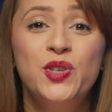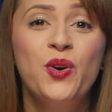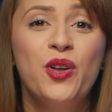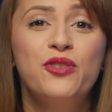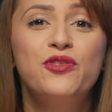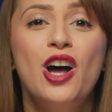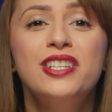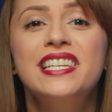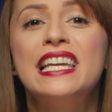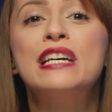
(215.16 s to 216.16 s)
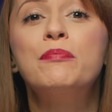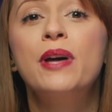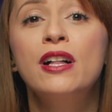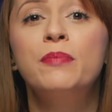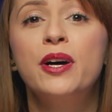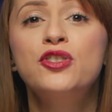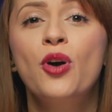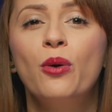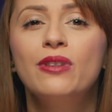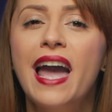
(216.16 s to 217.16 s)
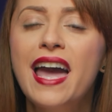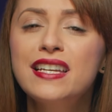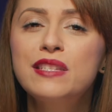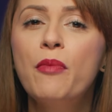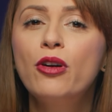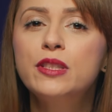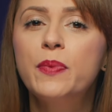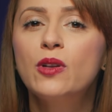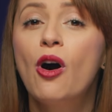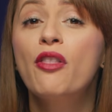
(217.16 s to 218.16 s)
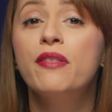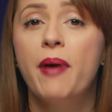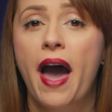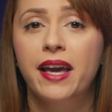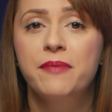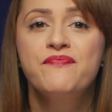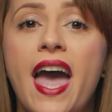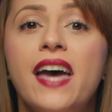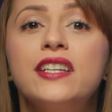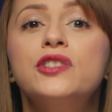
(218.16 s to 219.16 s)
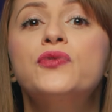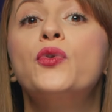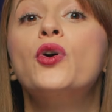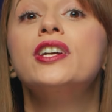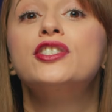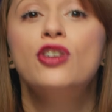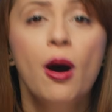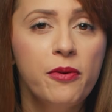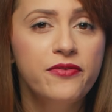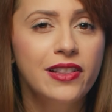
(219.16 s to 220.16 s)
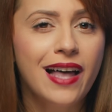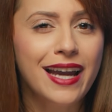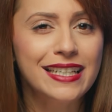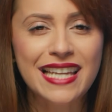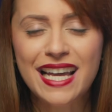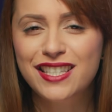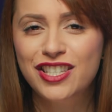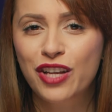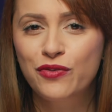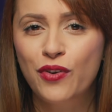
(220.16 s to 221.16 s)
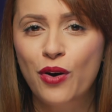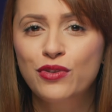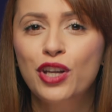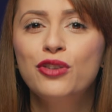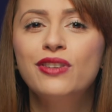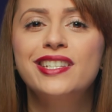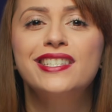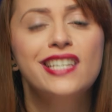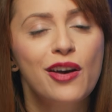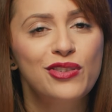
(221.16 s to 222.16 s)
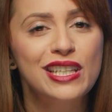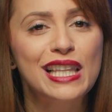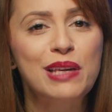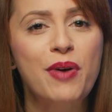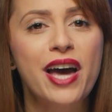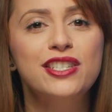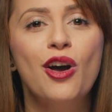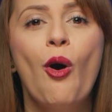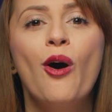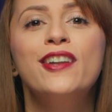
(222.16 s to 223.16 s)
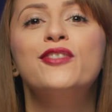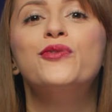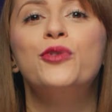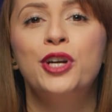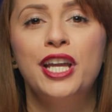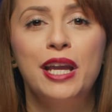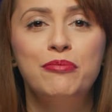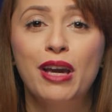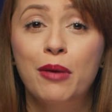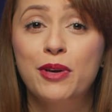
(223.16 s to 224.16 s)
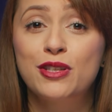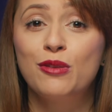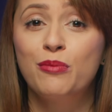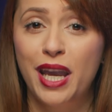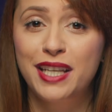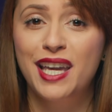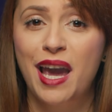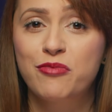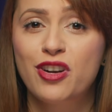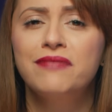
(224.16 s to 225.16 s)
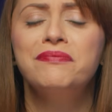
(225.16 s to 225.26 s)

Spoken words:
2 on the front in a pill punch hole and multiple on the back. And for a top-of-the-line next-gen phone, you can definitely bet on a 48-megapixel main camera